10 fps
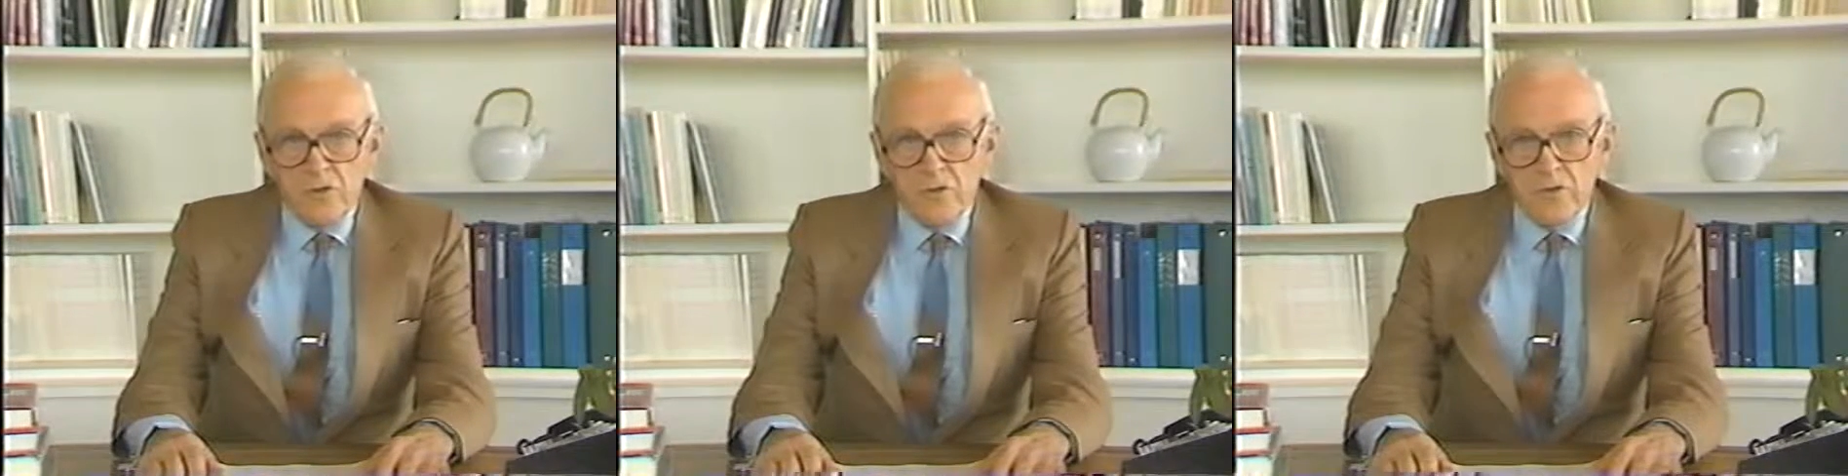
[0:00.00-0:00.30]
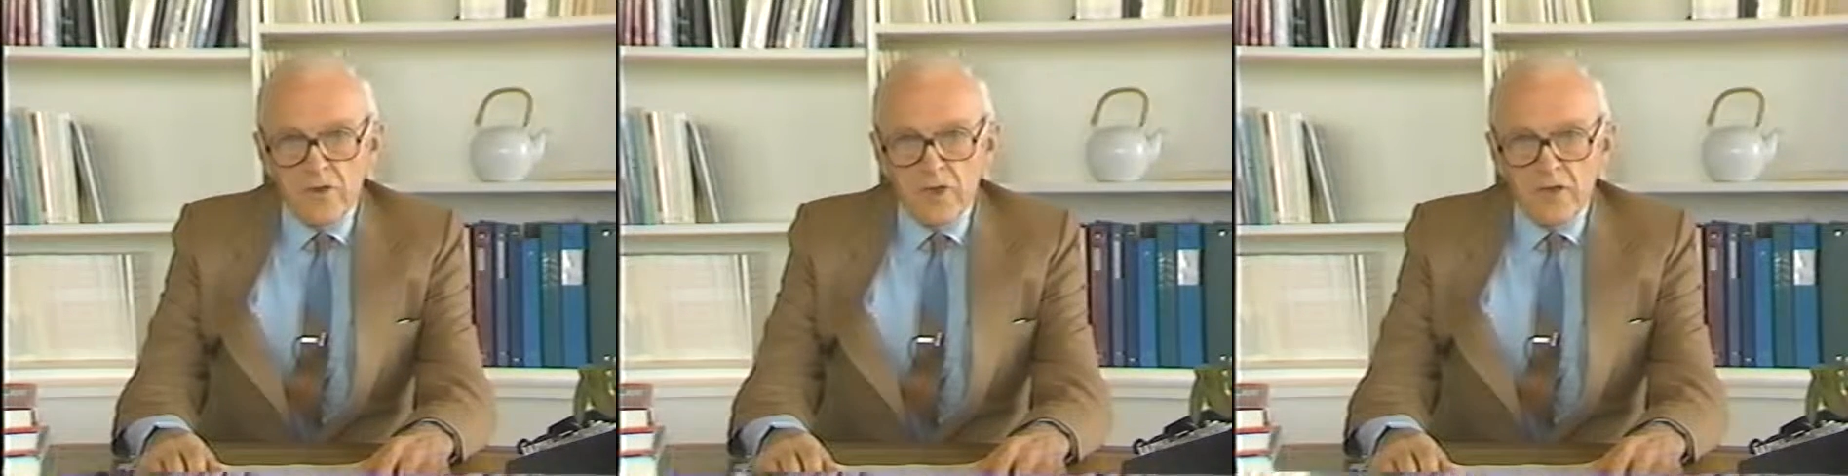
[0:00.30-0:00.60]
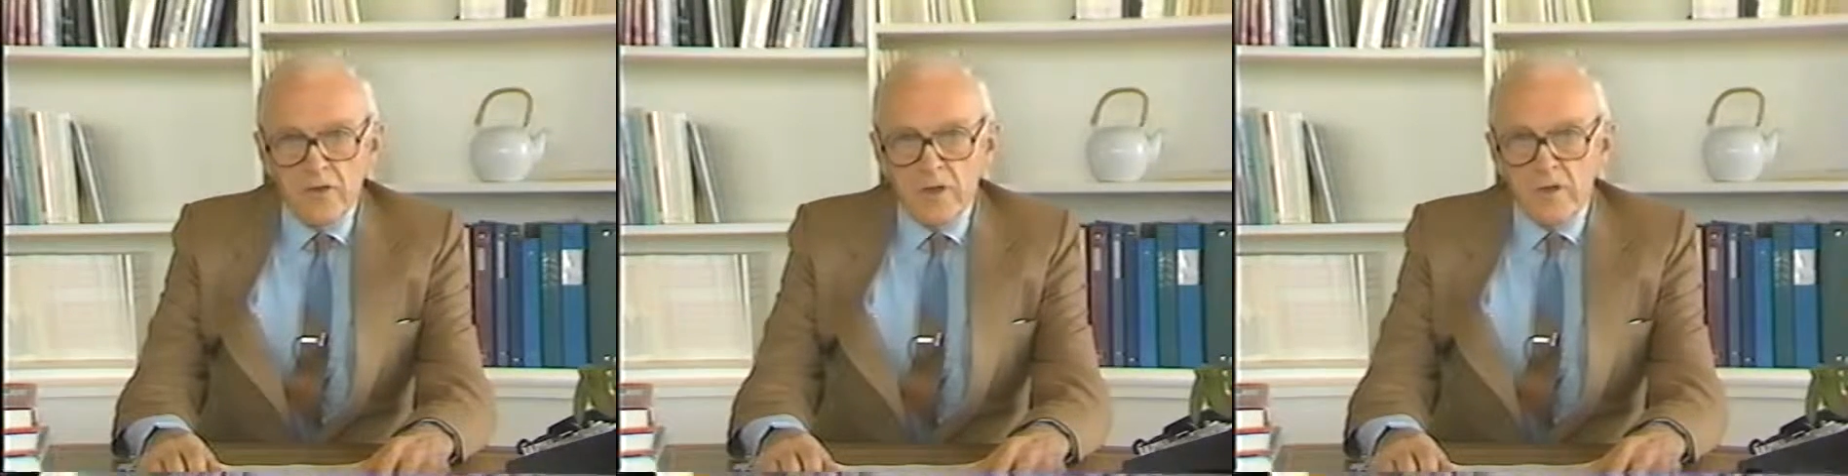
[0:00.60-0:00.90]
uh, they
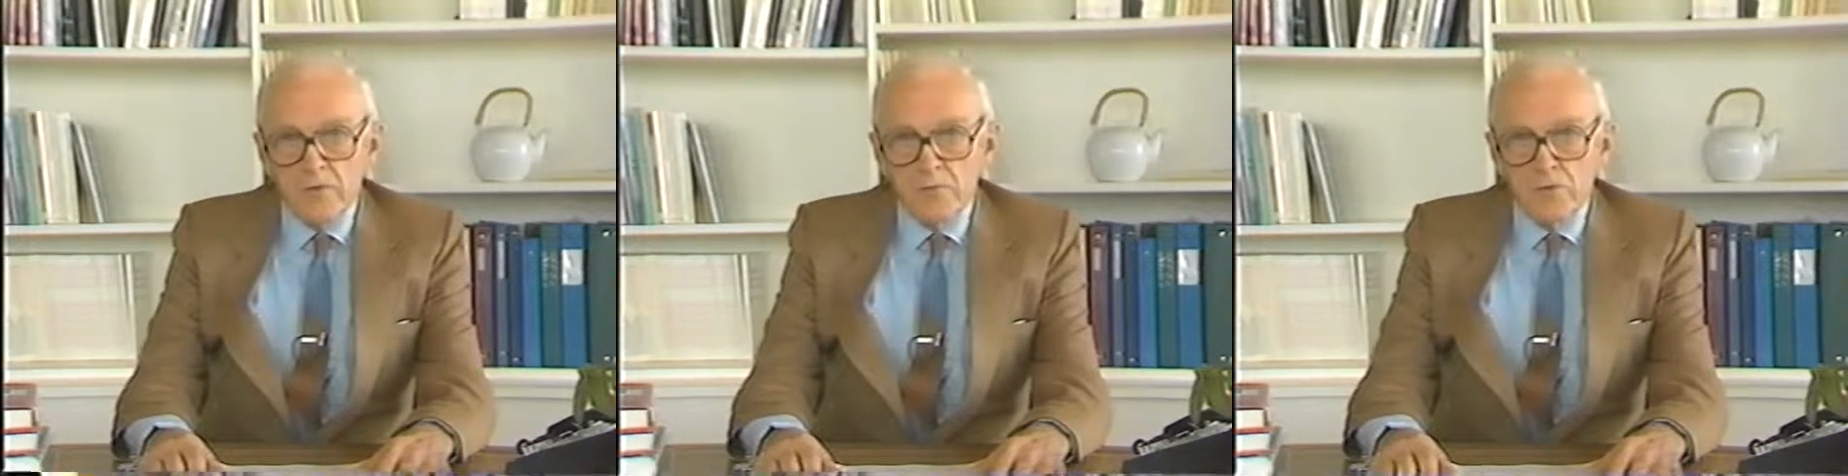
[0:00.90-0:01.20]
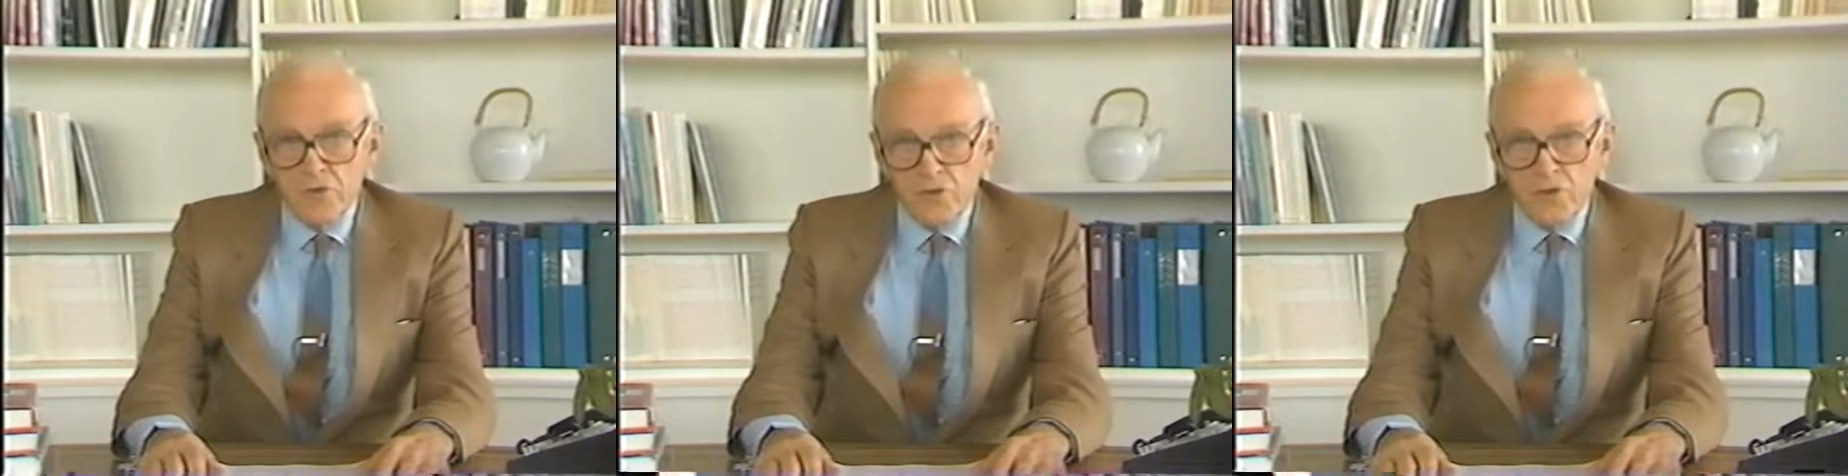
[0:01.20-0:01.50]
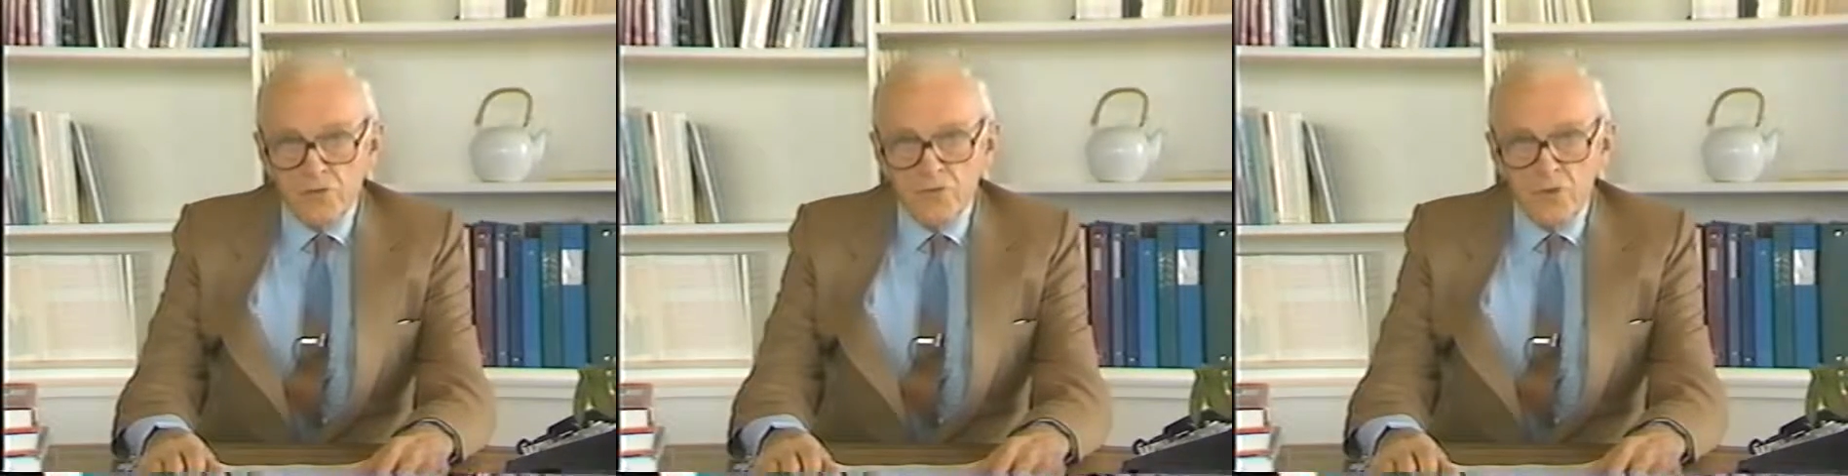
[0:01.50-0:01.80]
had to have them
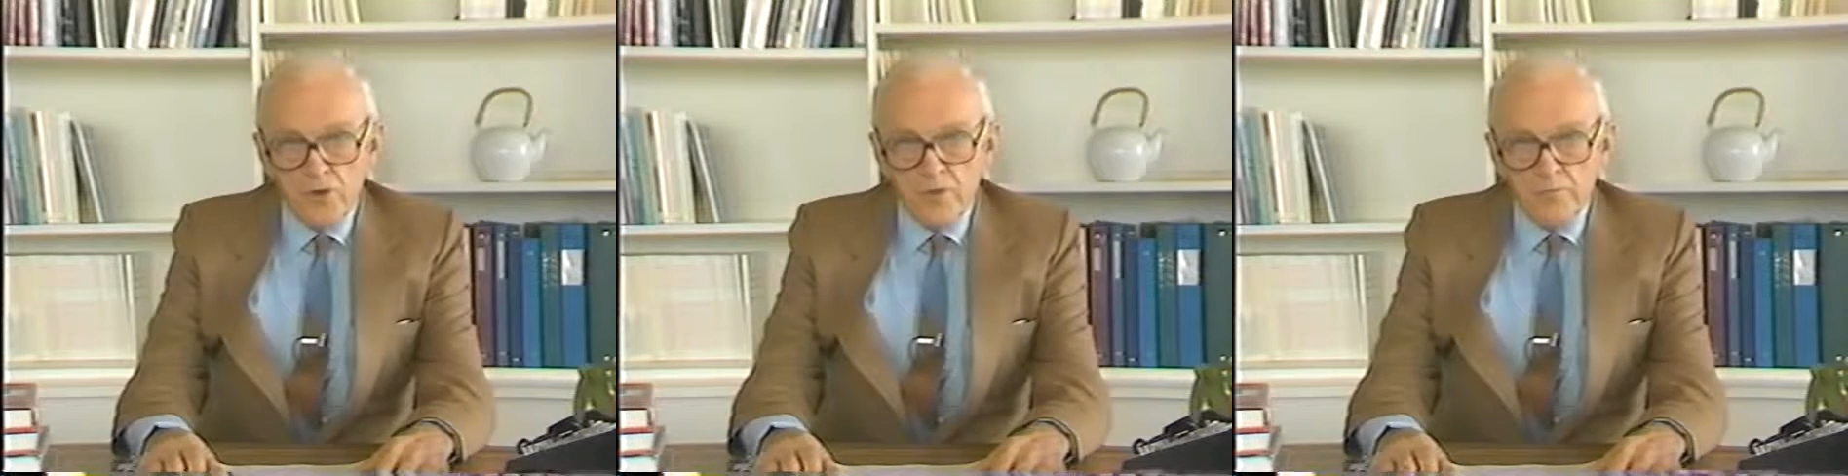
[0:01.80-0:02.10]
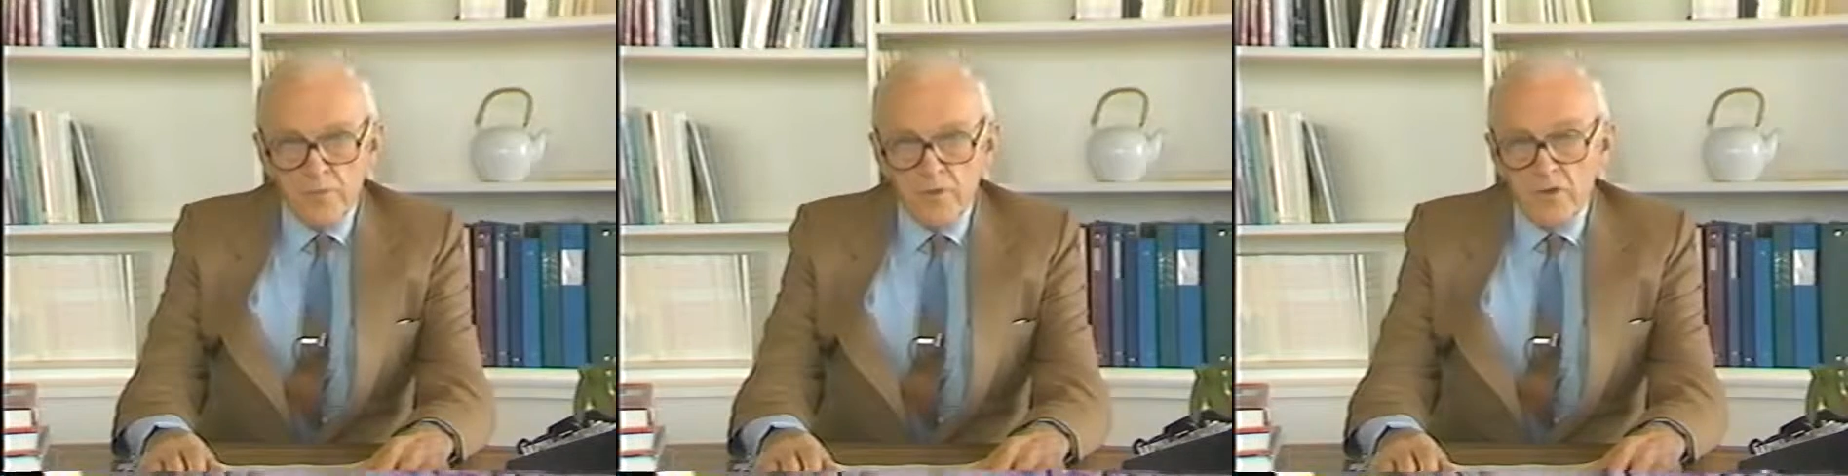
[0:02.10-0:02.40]
reserved for them.